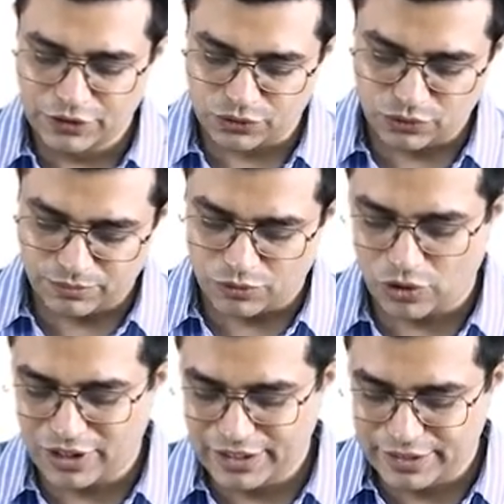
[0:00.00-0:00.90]
So
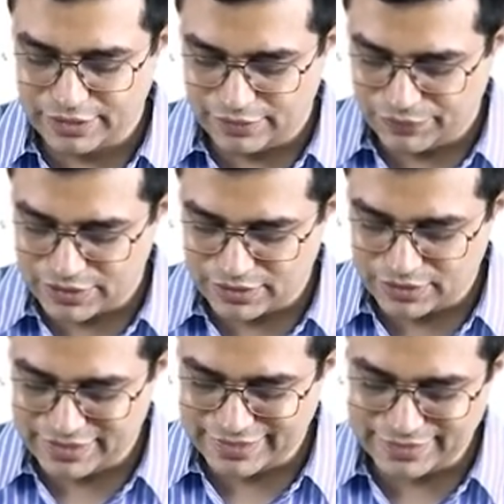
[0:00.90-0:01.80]
broadly, the
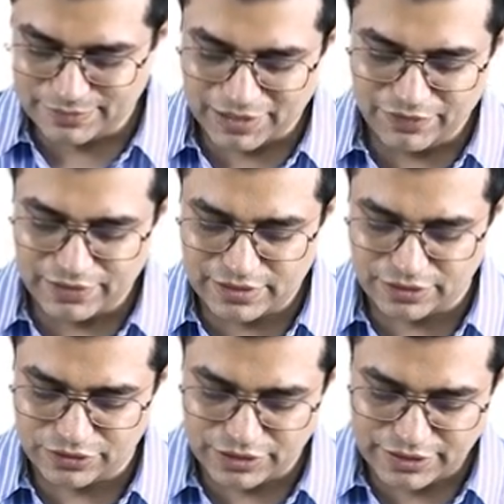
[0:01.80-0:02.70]
Wilson disease
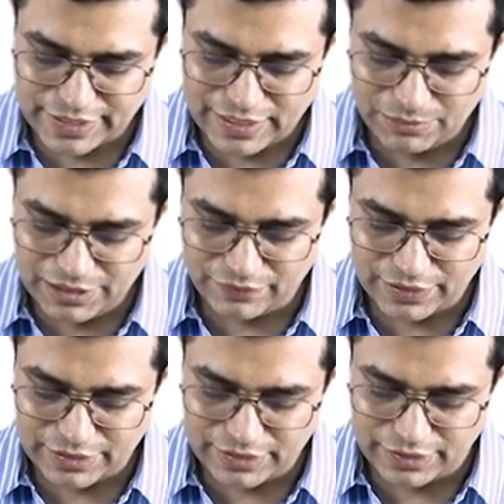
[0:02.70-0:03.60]
manifestations can be
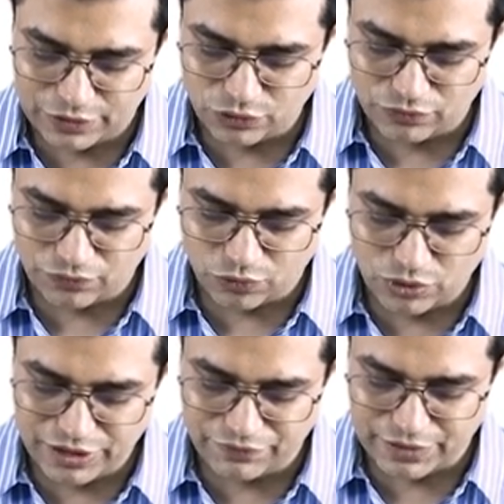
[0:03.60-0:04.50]
divided into
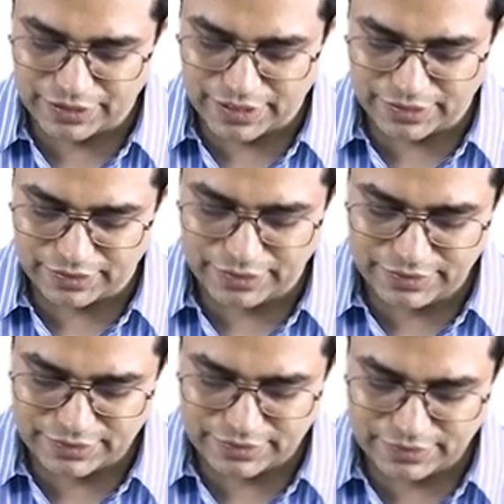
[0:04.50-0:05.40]
four different
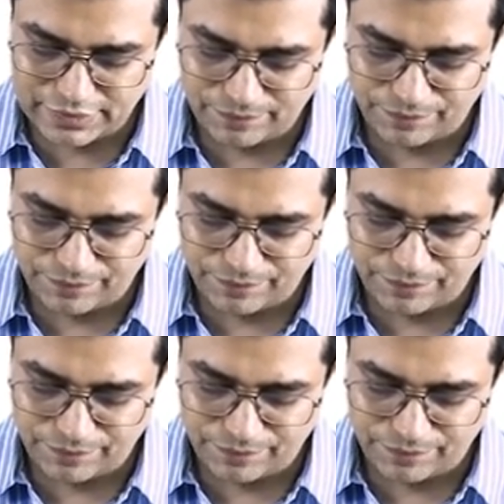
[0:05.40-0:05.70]
categories,